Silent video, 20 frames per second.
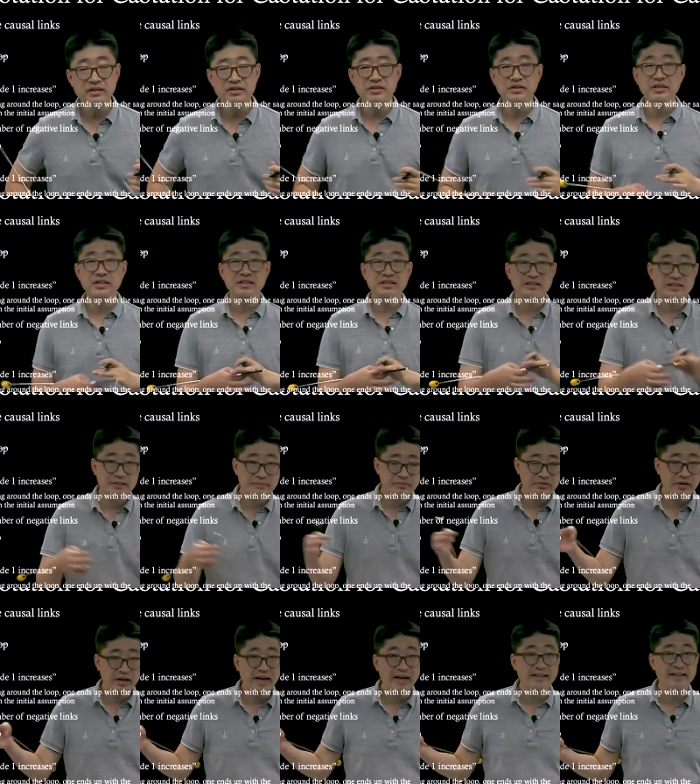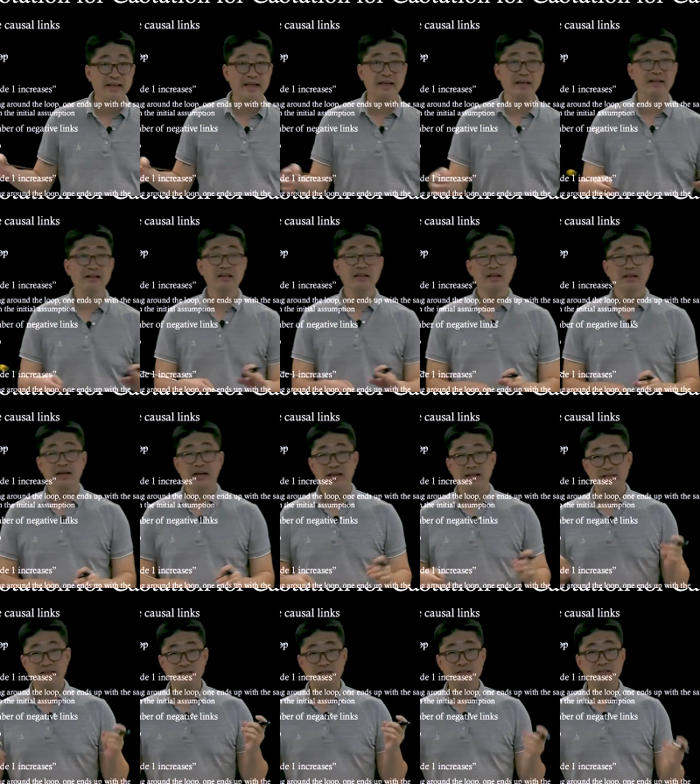it's spreading
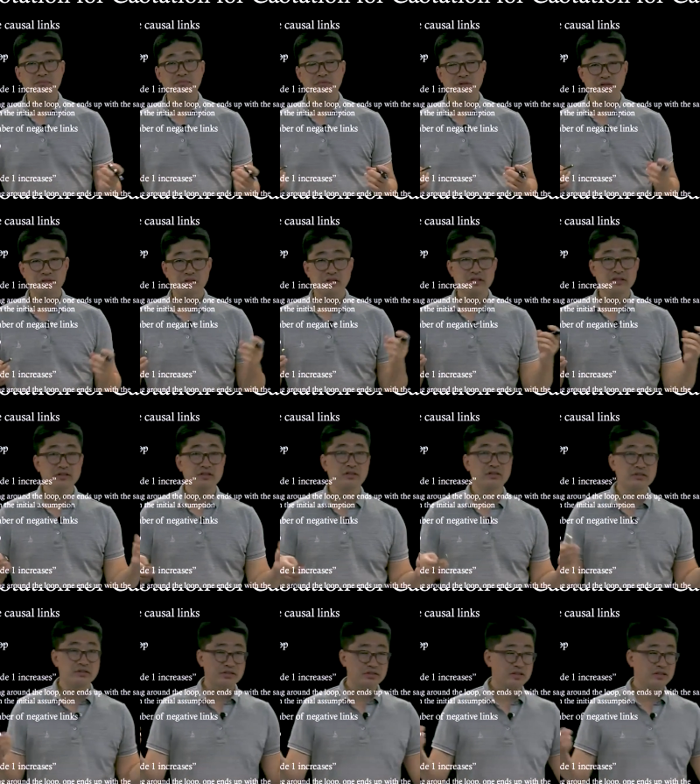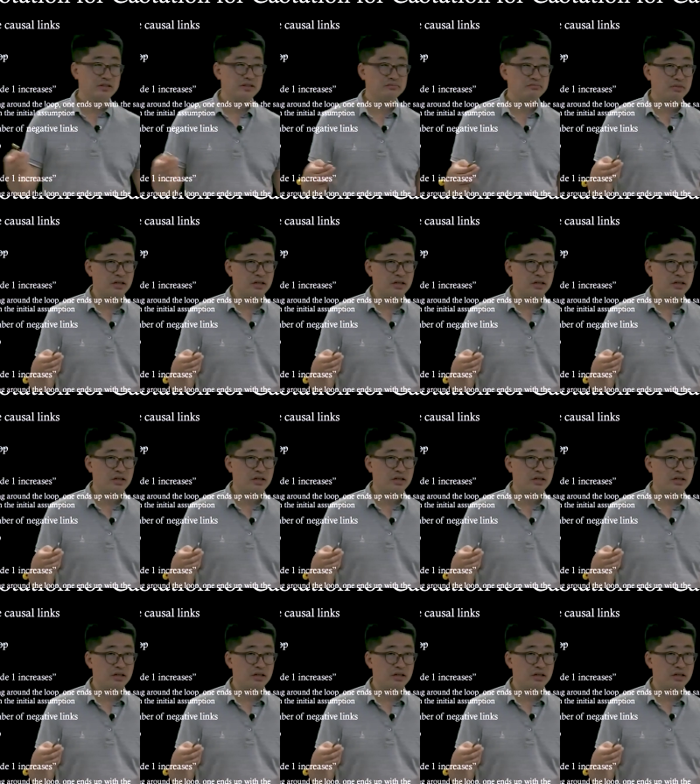a certain product or certain